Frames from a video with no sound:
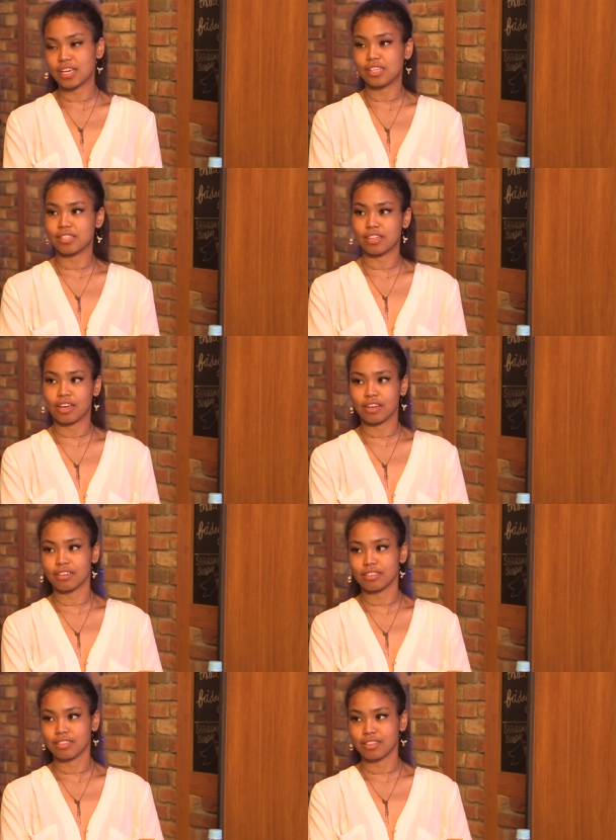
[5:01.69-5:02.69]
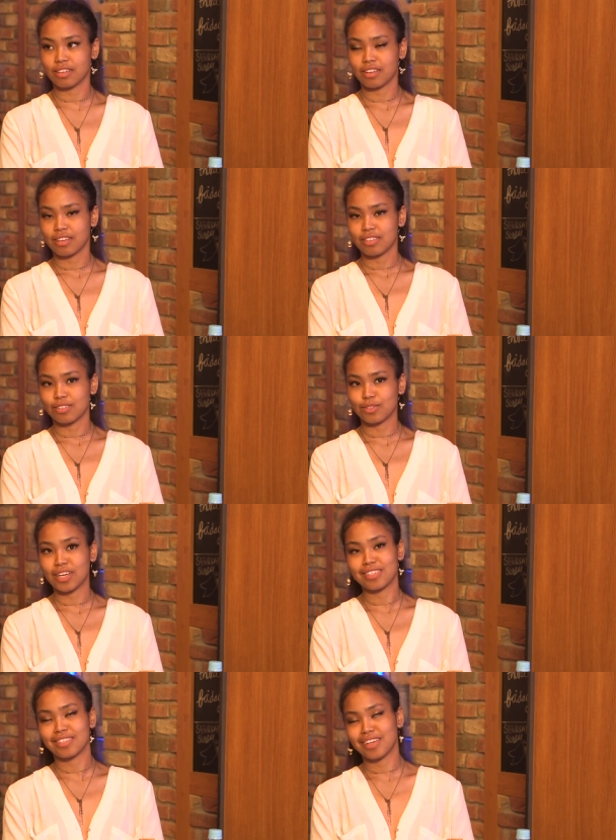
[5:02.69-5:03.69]
Tanzania. Mm-hmm. So
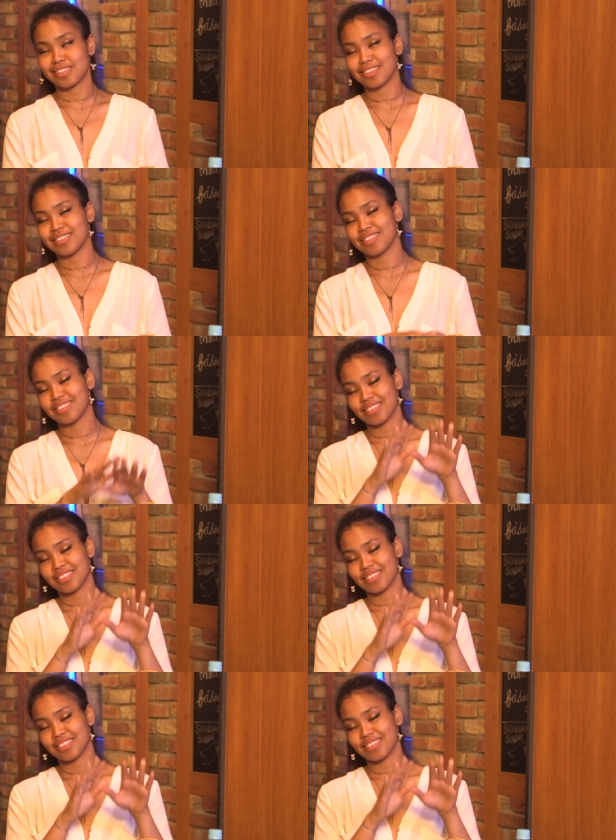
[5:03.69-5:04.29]
Tanzania is in...